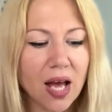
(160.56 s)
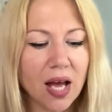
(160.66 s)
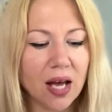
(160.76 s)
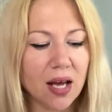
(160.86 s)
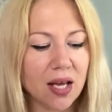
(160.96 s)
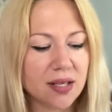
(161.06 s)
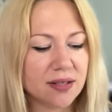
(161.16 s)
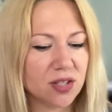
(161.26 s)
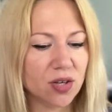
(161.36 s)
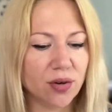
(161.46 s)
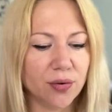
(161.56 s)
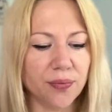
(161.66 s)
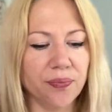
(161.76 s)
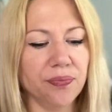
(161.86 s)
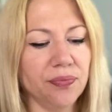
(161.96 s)
that. So,
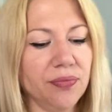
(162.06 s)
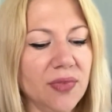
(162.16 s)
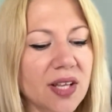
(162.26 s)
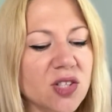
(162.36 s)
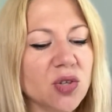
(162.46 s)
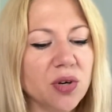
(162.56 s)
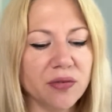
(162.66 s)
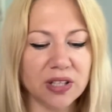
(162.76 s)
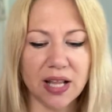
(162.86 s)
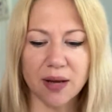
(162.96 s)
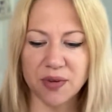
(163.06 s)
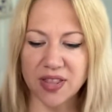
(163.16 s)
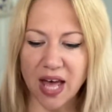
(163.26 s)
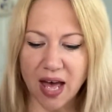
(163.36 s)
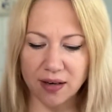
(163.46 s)
and sort of in line with
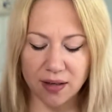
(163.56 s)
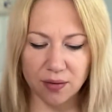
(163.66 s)
that,